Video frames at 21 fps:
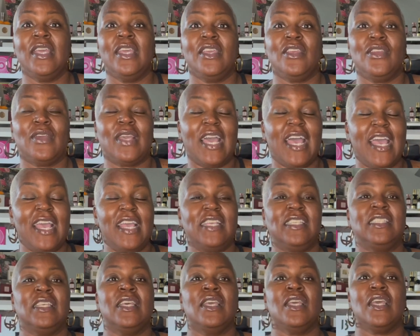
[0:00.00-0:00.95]
You
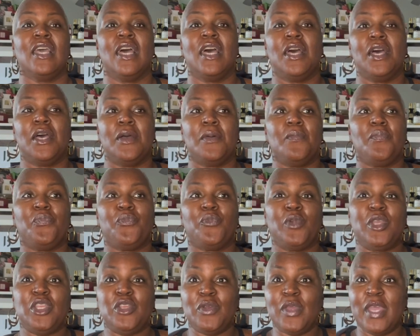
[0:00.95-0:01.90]
guys,
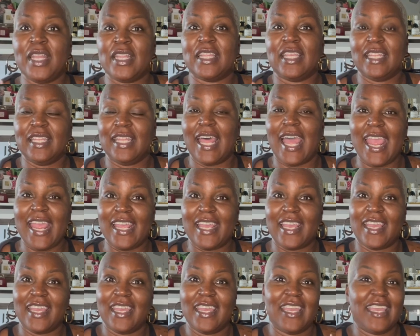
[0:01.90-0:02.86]
when you hit the
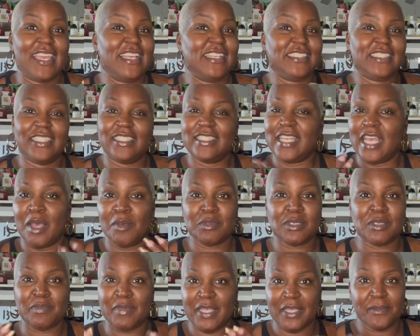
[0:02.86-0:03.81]
like, it just
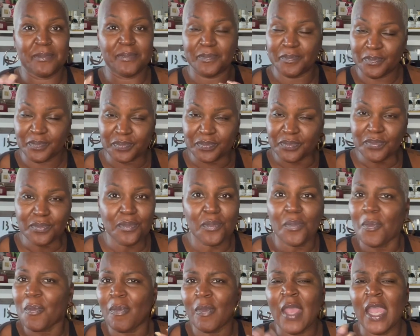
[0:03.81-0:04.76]
helps me.
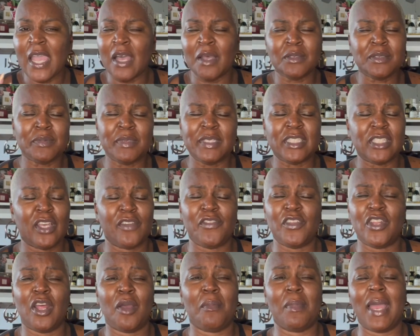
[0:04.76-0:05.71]
It helps me. So if
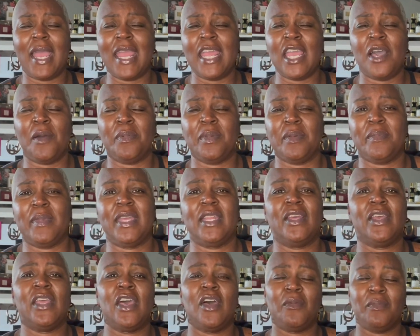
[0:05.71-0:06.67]
you don't mind helping me,
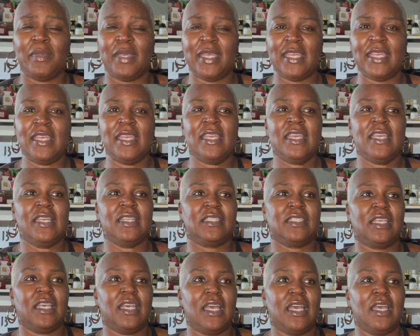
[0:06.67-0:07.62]
it'll help me
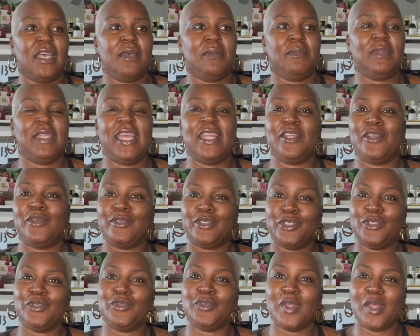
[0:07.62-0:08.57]
to let
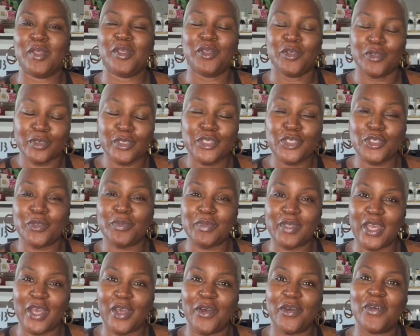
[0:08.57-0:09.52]
YouTube
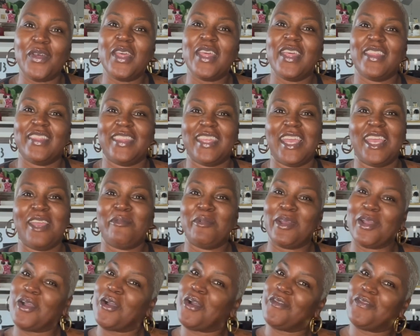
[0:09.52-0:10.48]
know that
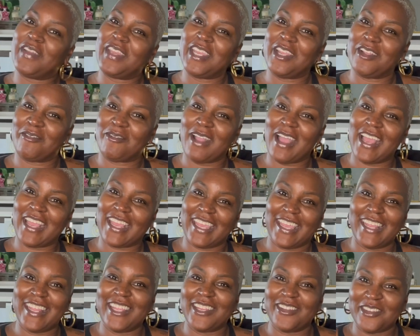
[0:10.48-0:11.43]
we're over here
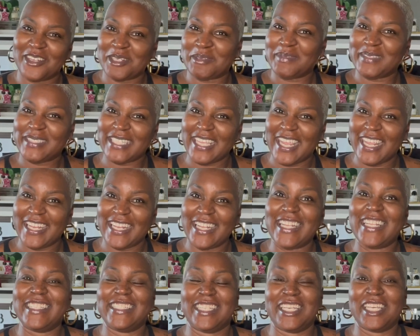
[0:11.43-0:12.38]
rocking. You know what I'm saying?
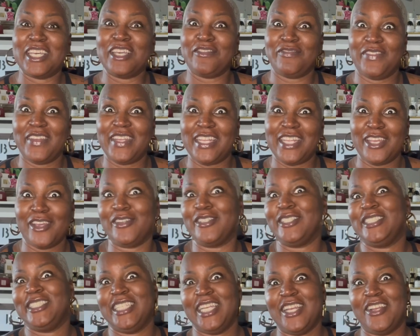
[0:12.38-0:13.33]
And it's a good video to
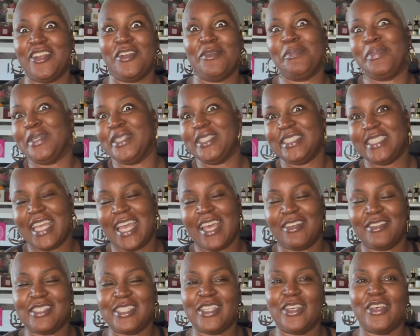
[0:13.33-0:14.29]
share and push
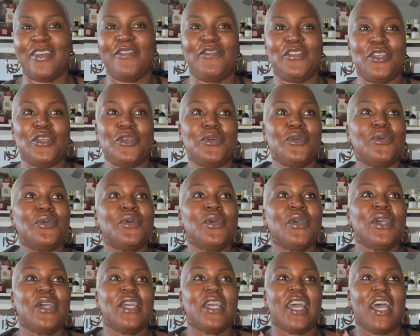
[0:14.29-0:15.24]
out. So if you
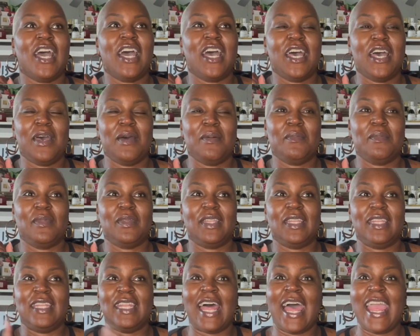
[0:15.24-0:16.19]

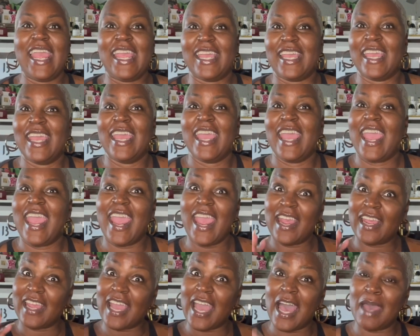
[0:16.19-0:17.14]
like
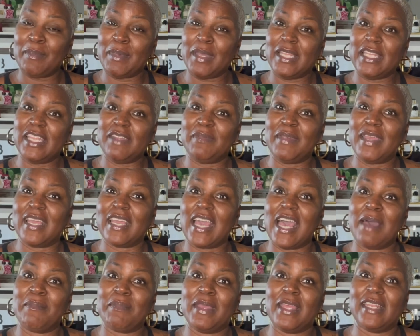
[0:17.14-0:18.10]
and comment, leave me a
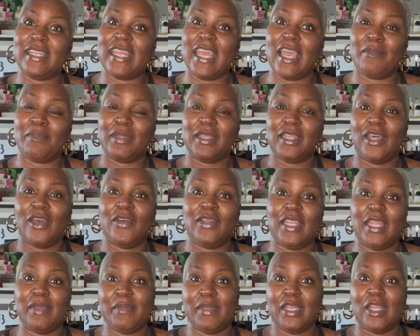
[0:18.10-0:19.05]
comment down below and
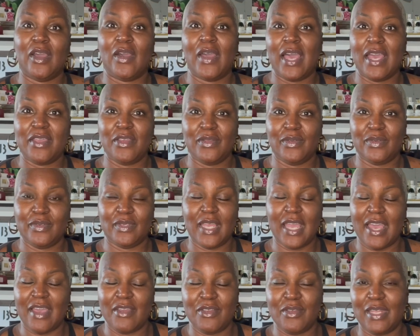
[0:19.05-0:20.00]
let me know how you
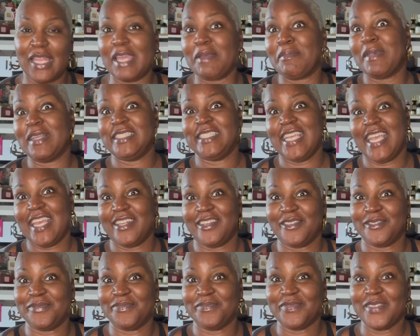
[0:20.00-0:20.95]
like my channel.
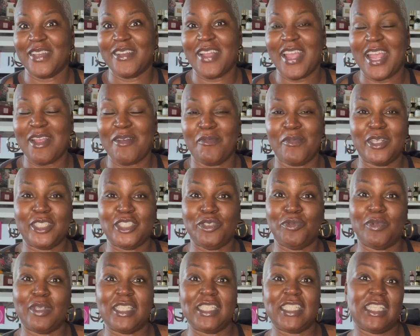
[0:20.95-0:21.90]
All right, and what you
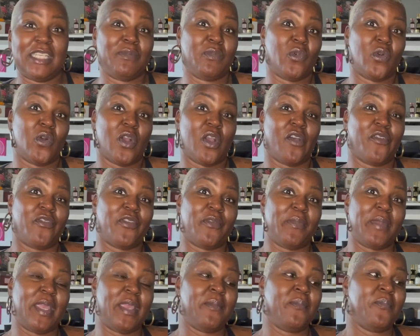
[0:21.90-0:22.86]
want to see more of from
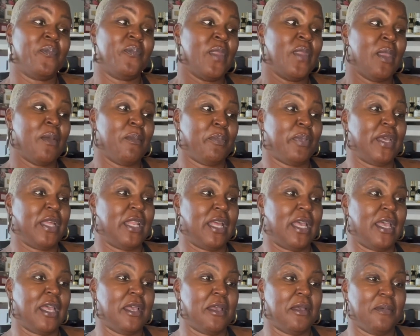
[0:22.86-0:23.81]
me. But
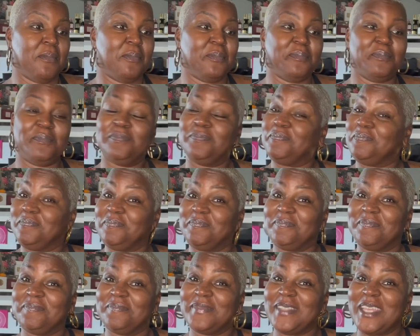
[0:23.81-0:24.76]

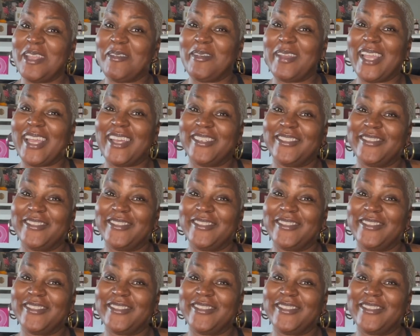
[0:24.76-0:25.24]
here we go.